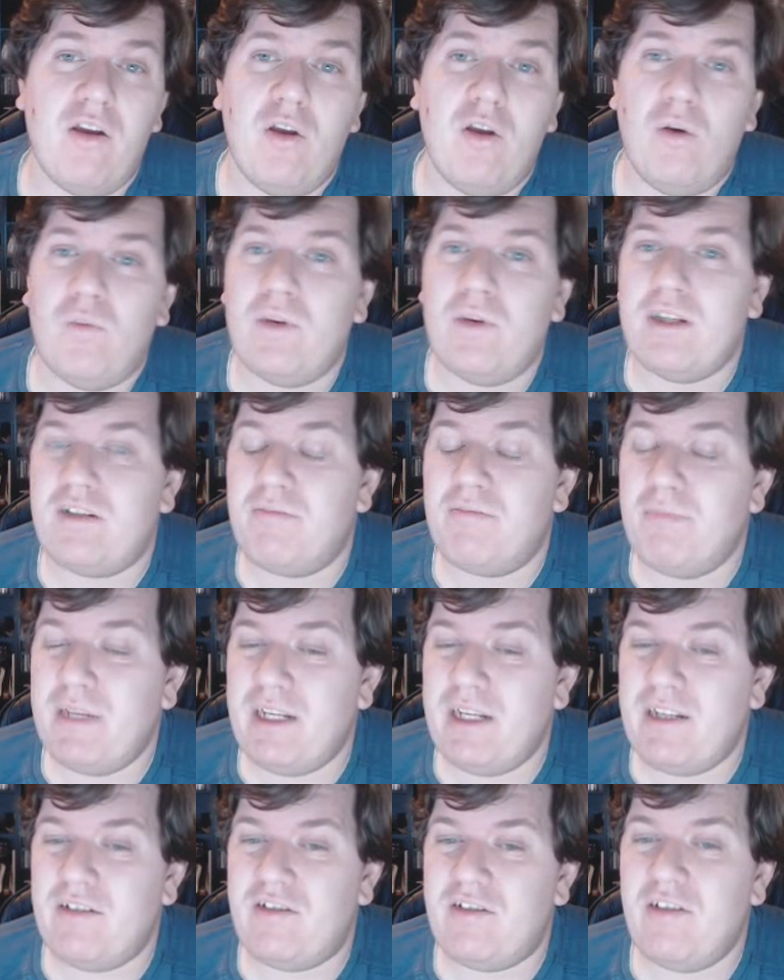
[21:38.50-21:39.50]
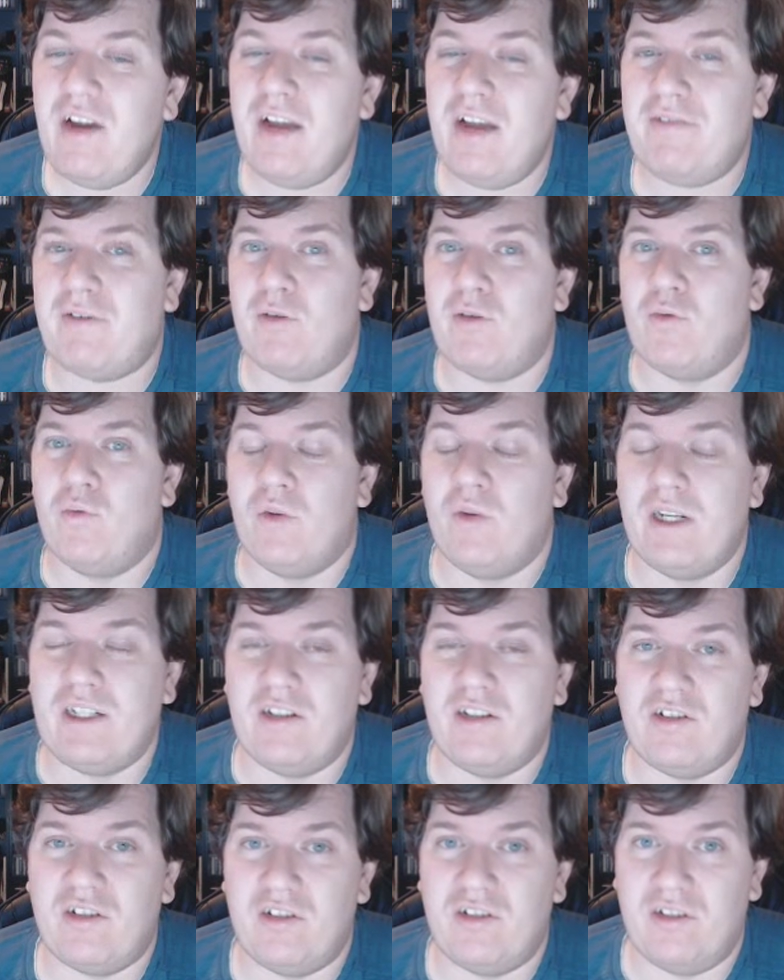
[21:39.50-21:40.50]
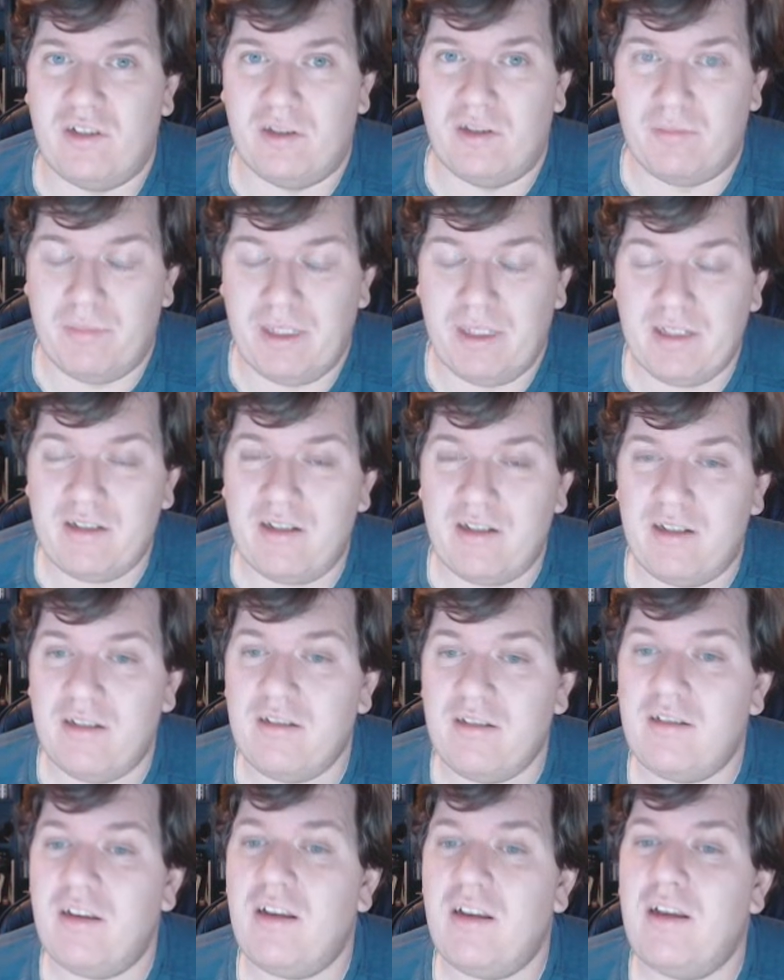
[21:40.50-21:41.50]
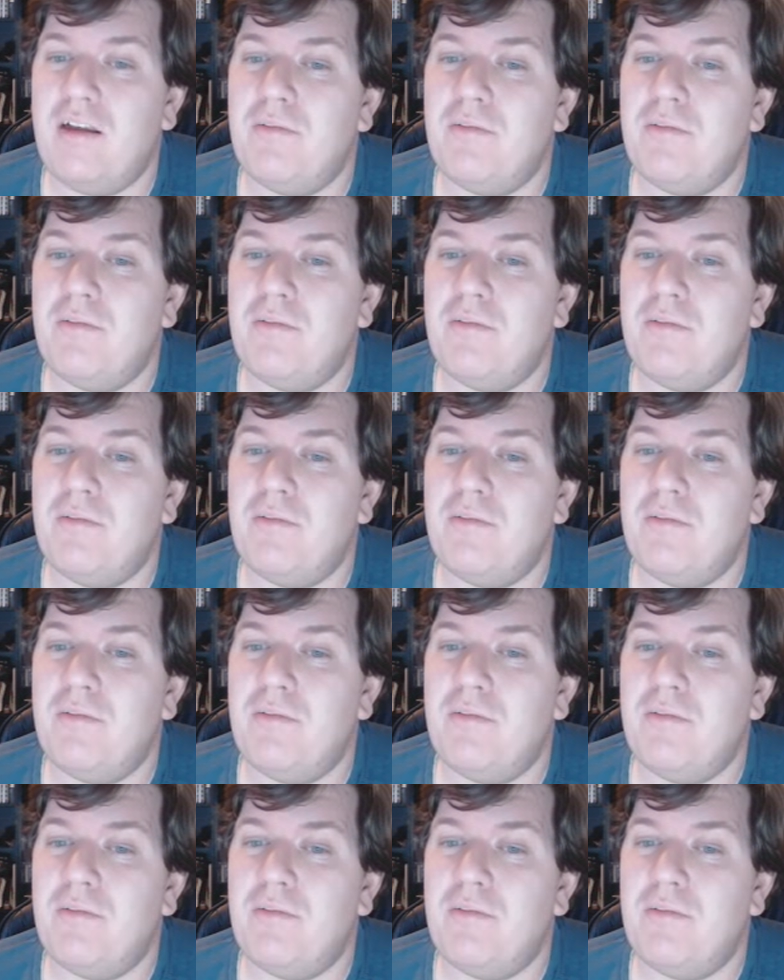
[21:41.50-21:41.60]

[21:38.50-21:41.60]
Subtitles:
which means you have to register your business.